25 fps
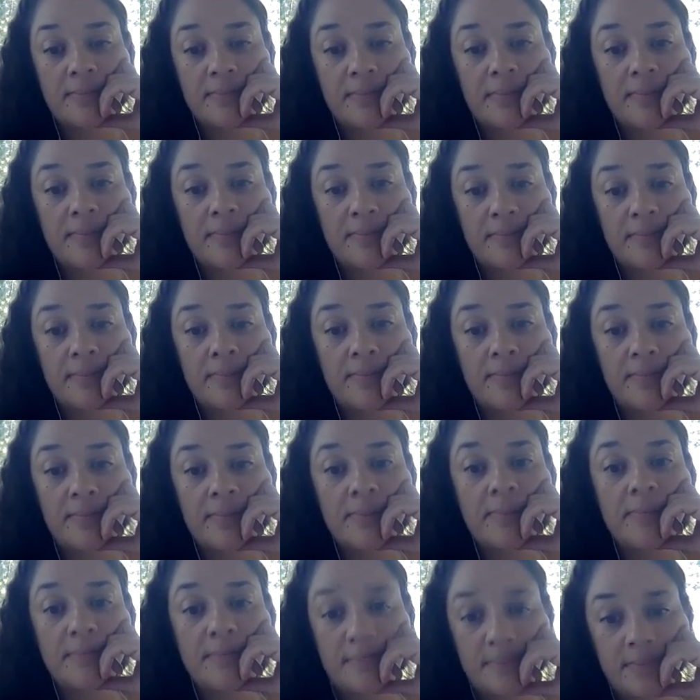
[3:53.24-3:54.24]

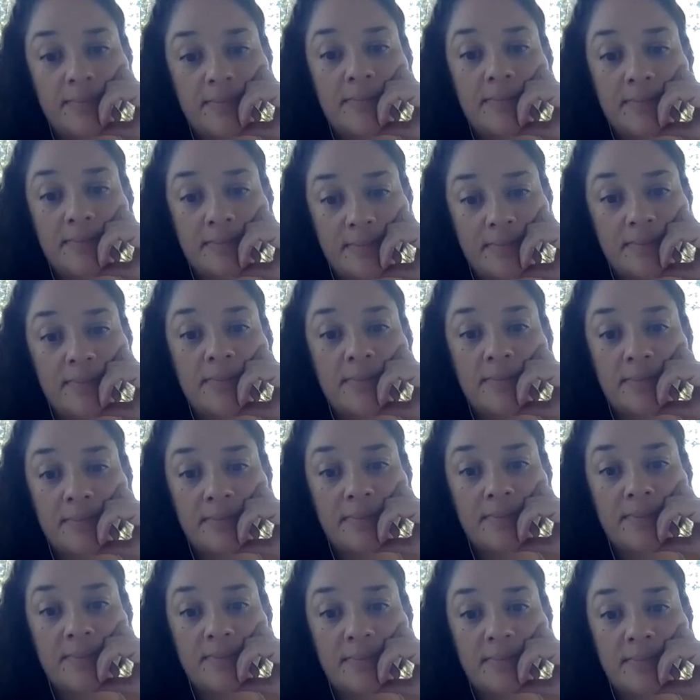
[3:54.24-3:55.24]

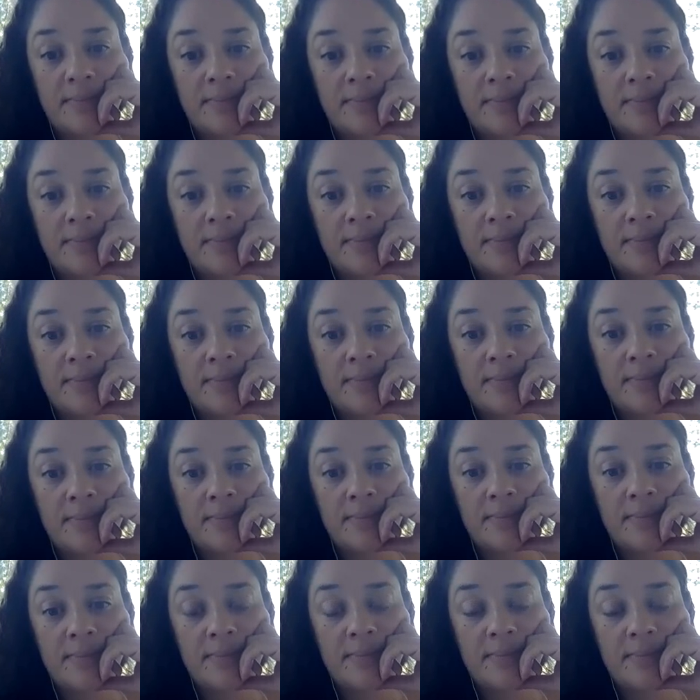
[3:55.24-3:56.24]

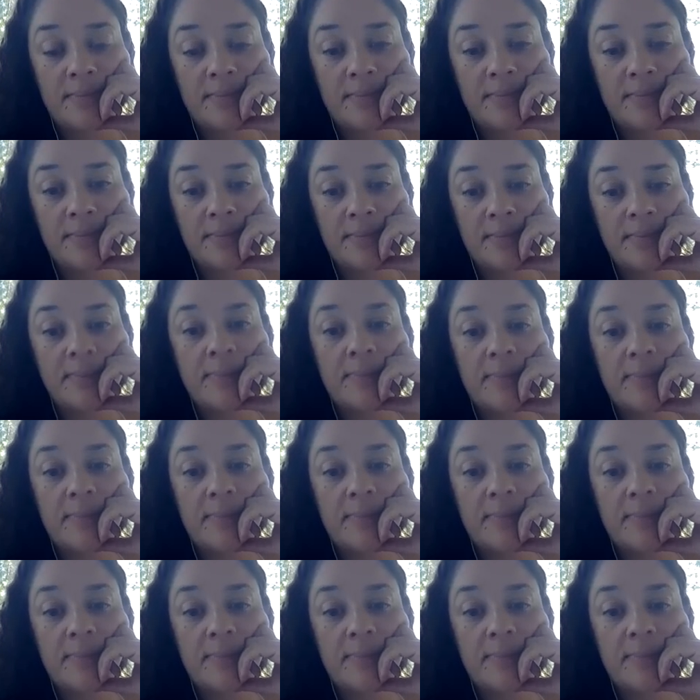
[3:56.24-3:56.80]
This person isn't speaking.